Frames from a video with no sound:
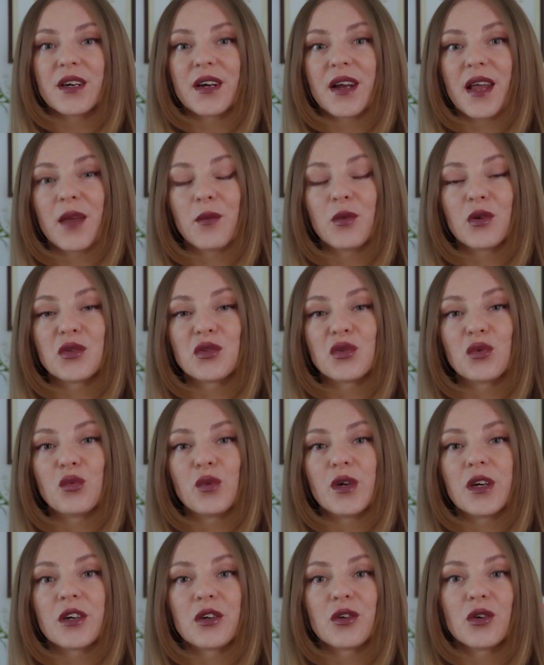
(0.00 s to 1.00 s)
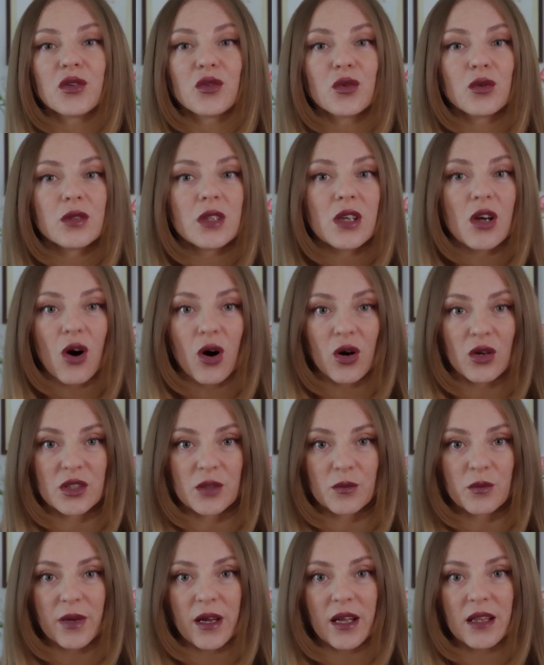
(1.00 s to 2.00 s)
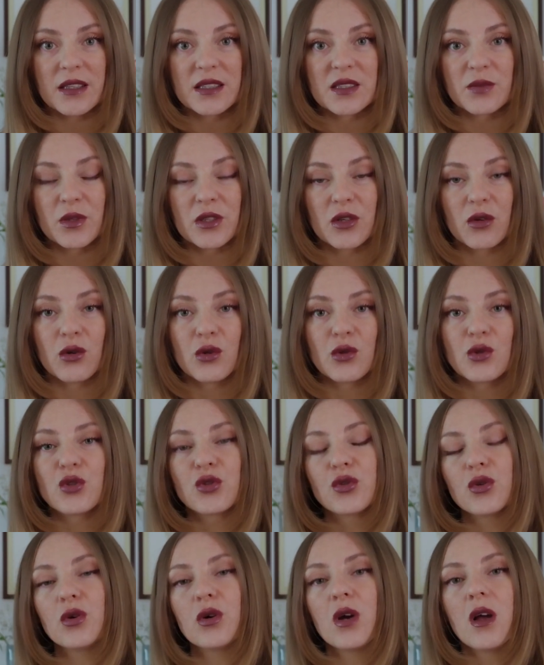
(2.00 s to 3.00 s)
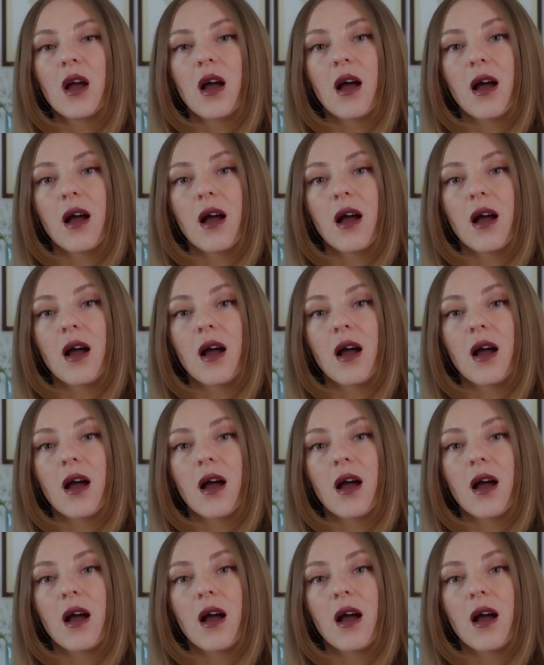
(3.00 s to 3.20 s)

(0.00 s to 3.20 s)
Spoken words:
are able to wear not only autumn palettes, but also